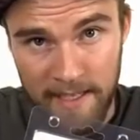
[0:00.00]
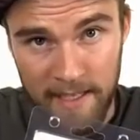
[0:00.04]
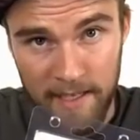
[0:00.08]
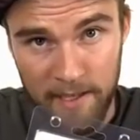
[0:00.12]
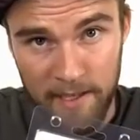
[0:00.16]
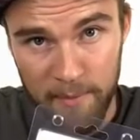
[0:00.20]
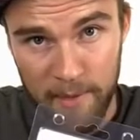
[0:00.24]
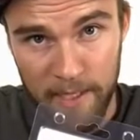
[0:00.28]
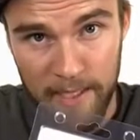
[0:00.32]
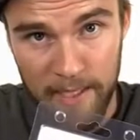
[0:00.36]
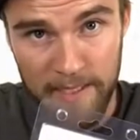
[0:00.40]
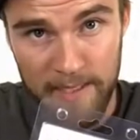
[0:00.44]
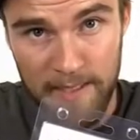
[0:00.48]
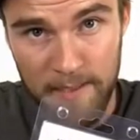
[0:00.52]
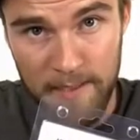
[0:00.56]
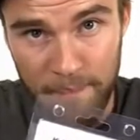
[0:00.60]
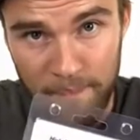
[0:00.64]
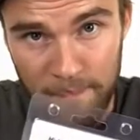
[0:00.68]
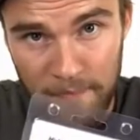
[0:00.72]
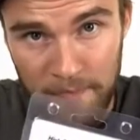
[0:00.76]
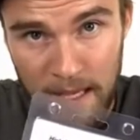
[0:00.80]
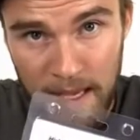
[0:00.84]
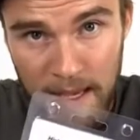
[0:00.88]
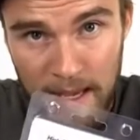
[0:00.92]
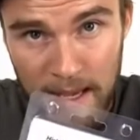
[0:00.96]
gigabytes,
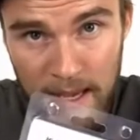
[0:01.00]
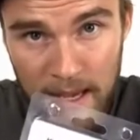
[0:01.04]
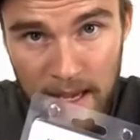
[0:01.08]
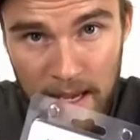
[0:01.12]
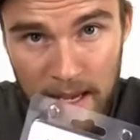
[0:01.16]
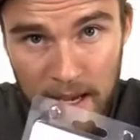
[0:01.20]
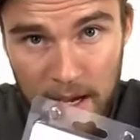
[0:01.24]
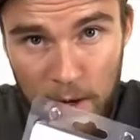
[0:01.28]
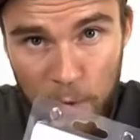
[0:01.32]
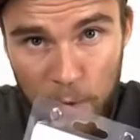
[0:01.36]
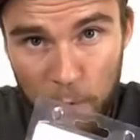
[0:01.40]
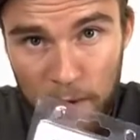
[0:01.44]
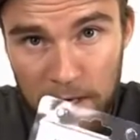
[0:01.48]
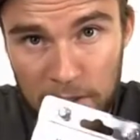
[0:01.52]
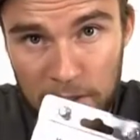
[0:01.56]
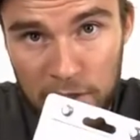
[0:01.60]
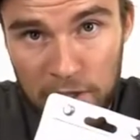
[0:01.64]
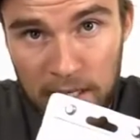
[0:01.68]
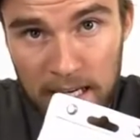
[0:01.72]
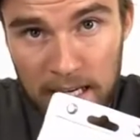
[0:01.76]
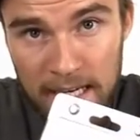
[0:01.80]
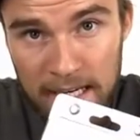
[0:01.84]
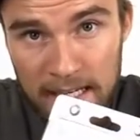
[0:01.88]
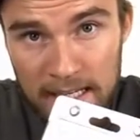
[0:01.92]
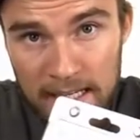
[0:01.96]

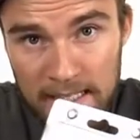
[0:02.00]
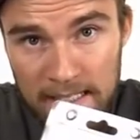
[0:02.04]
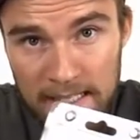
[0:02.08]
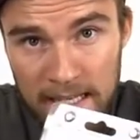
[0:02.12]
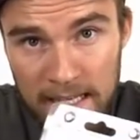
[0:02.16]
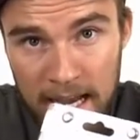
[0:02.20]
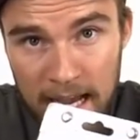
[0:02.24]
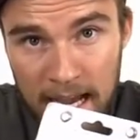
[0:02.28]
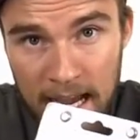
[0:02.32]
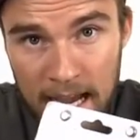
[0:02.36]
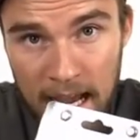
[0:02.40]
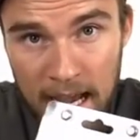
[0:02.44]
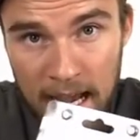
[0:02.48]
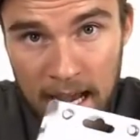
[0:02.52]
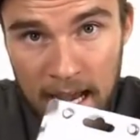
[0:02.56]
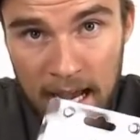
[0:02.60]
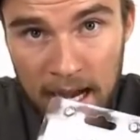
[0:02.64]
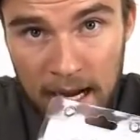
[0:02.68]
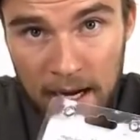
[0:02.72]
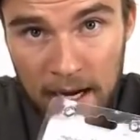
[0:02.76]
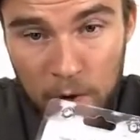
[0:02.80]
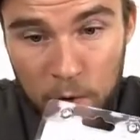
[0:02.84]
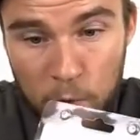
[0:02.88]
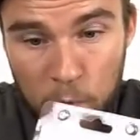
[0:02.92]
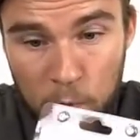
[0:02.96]
which is
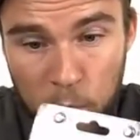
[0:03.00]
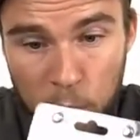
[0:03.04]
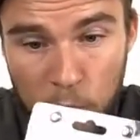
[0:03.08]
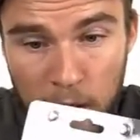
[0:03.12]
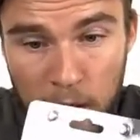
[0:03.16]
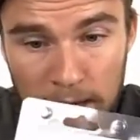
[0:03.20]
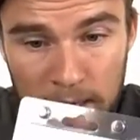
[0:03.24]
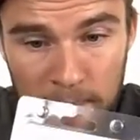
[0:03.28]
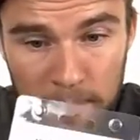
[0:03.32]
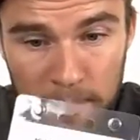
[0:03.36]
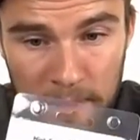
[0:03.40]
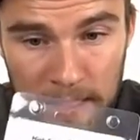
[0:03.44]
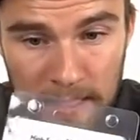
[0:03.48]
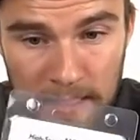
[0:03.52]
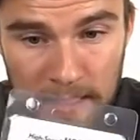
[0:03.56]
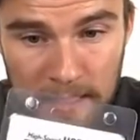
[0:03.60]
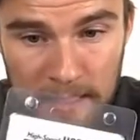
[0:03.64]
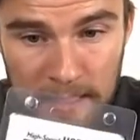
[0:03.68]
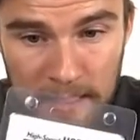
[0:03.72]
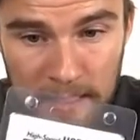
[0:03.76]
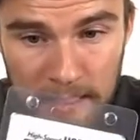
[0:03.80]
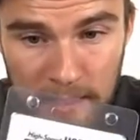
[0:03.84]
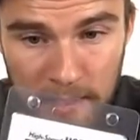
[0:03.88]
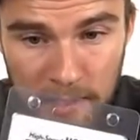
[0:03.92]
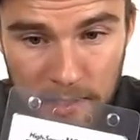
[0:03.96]
quite a
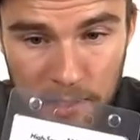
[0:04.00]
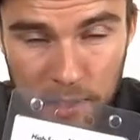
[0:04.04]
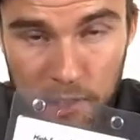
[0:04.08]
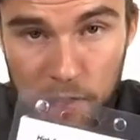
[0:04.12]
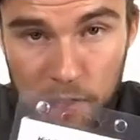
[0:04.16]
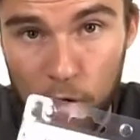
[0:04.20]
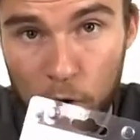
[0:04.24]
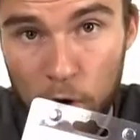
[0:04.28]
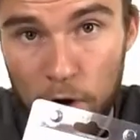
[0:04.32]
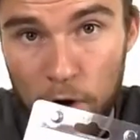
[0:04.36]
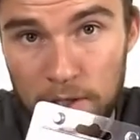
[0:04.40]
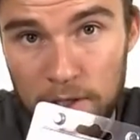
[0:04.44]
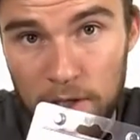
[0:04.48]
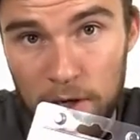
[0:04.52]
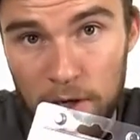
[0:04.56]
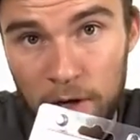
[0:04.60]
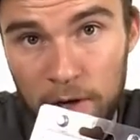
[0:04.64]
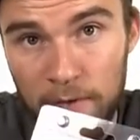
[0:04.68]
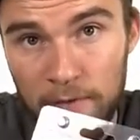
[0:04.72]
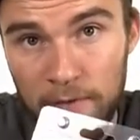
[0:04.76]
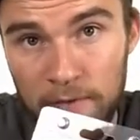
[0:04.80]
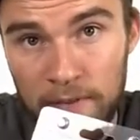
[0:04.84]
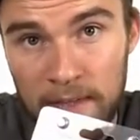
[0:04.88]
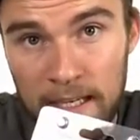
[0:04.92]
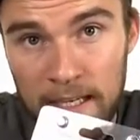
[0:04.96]
bit short
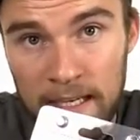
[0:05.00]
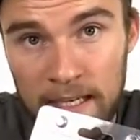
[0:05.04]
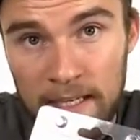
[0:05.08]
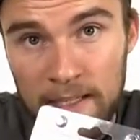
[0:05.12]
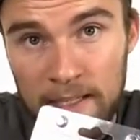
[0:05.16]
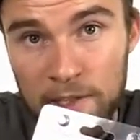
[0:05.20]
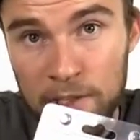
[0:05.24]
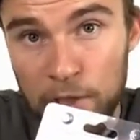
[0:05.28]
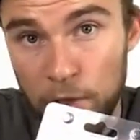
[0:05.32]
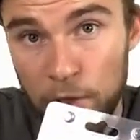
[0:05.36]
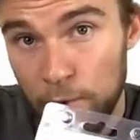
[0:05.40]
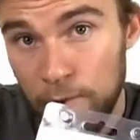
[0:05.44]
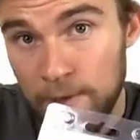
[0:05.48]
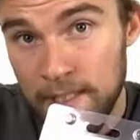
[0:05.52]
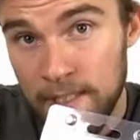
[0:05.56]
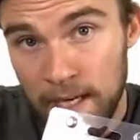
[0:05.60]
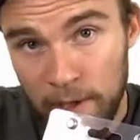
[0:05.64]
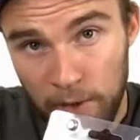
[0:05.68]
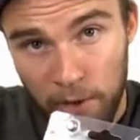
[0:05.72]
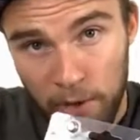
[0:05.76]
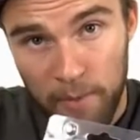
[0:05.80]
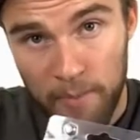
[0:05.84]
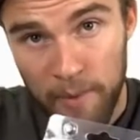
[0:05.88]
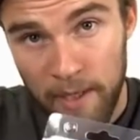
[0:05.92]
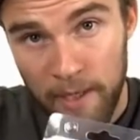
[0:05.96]
of the 2
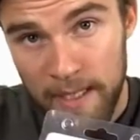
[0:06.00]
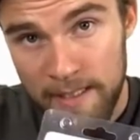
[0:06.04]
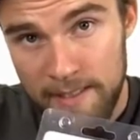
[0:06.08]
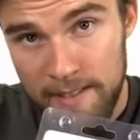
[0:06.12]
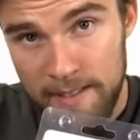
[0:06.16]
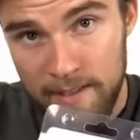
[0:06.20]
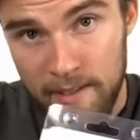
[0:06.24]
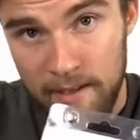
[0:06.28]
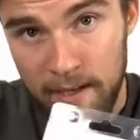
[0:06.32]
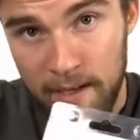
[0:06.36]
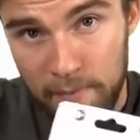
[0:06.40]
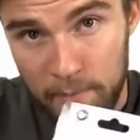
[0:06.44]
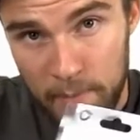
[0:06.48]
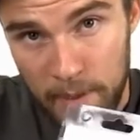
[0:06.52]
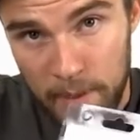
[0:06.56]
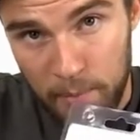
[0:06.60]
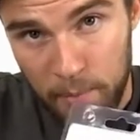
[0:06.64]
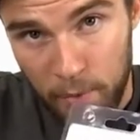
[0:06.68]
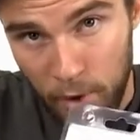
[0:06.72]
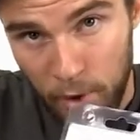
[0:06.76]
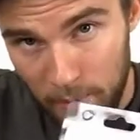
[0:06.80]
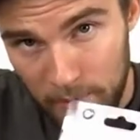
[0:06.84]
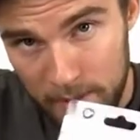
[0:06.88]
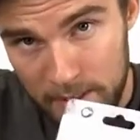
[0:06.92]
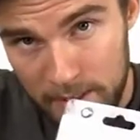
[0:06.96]
terabytes that I've been
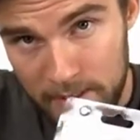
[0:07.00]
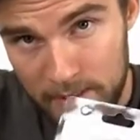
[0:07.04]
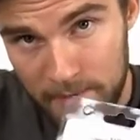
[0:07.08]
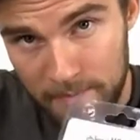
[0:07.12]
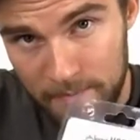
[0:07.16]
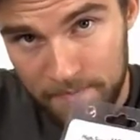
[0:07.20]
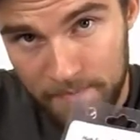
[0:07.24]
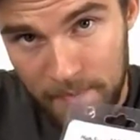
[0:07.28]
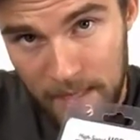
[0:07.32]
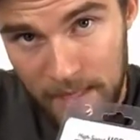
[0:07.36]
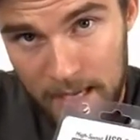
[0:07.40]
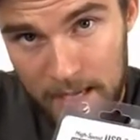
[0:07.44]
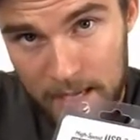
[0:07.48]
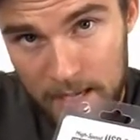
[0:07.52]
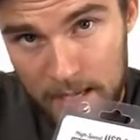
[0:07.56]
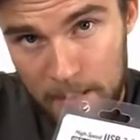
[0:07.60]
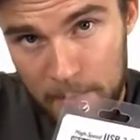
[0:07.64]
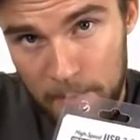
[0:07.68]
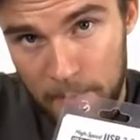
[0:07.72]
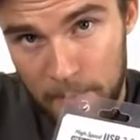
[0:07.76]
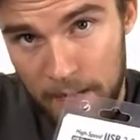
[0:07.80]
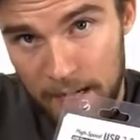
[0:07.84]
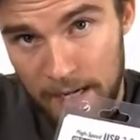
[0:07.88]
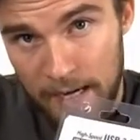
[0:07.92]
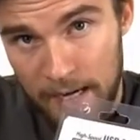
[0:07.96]
promised,
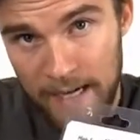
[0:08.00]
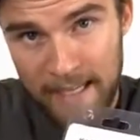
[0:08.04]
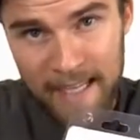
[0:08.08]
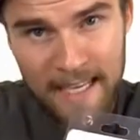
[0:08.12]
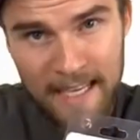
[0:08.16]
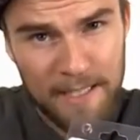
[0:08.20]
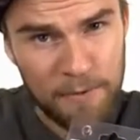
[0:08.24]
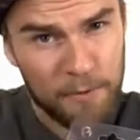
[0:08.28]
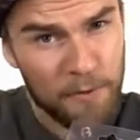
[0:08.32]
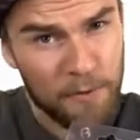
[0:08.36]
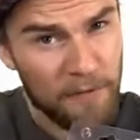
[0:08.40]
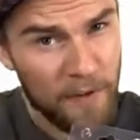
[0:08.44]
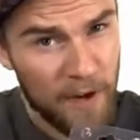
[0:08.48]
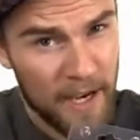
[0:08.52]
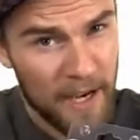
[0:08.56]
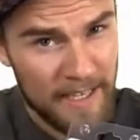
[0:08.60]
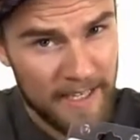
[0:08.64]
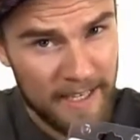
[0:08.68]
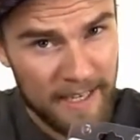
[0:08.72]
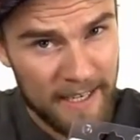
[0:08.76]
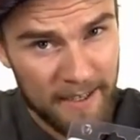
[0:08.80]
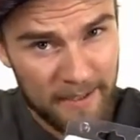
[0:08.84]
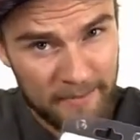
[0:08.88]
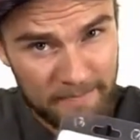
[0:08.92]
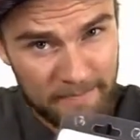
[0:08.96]
but I guess we'll find
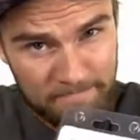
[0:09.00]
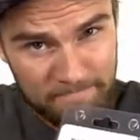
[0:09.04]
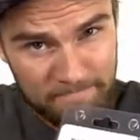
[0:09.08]
out.